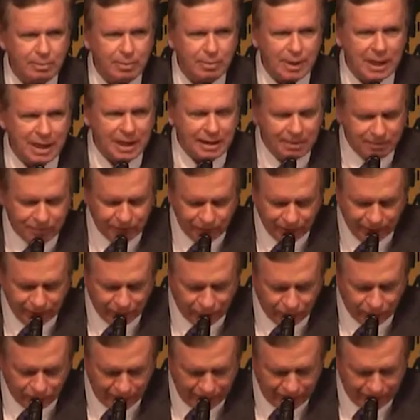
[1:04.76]
medieval and
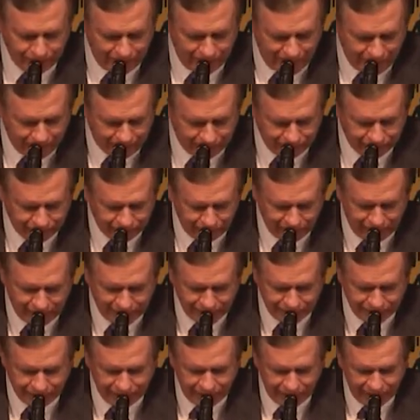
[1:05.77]
early modern
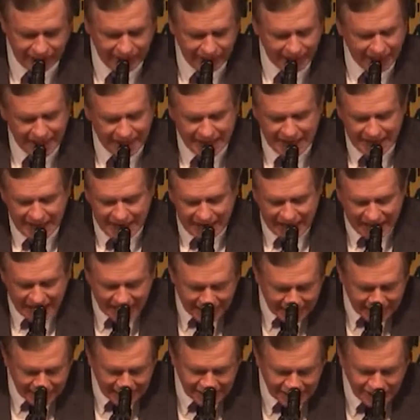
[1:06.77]
philosophy,
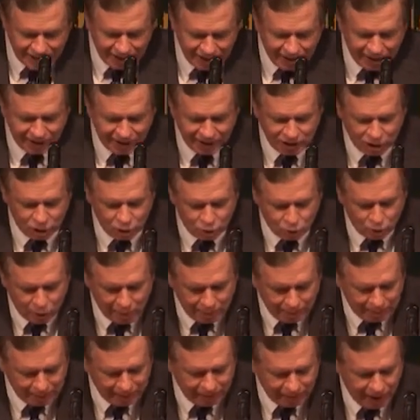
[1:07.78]
and he has done
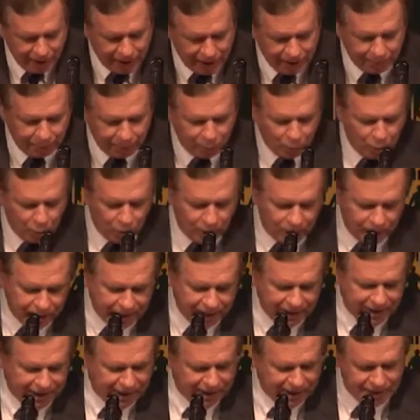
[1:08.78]
extremely valuable work
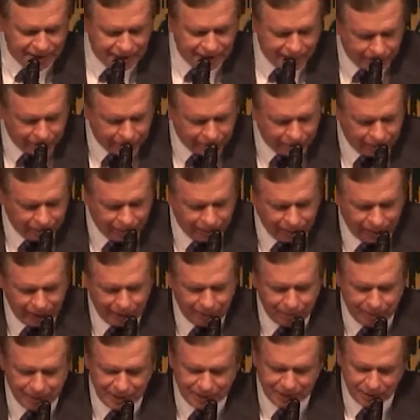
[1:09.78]
in contemporary
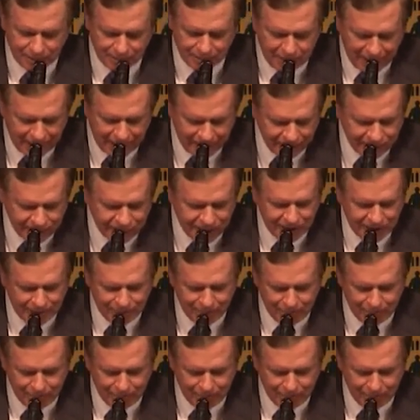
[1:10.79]
epistemology,